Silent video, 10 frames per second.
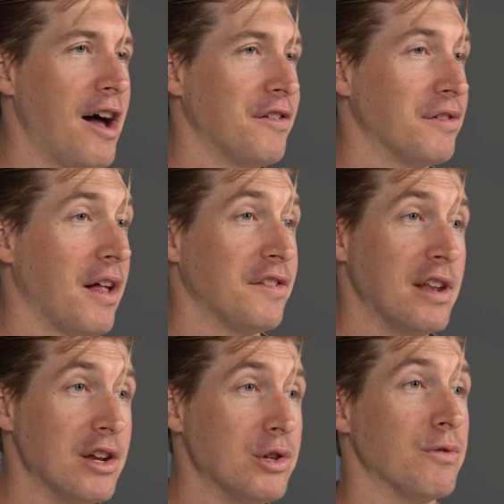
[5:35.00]
eyes, so that's
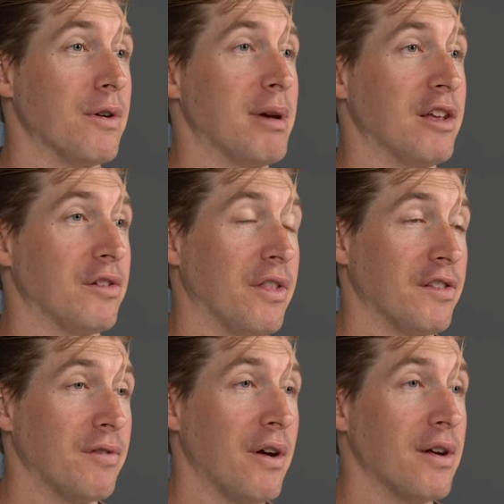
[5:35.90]
an issue for me. So
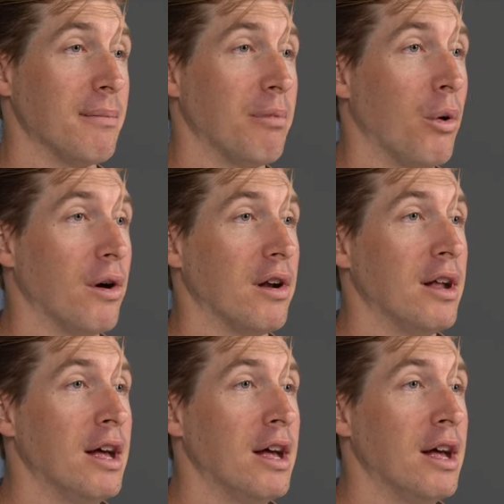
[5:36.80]
that's very important.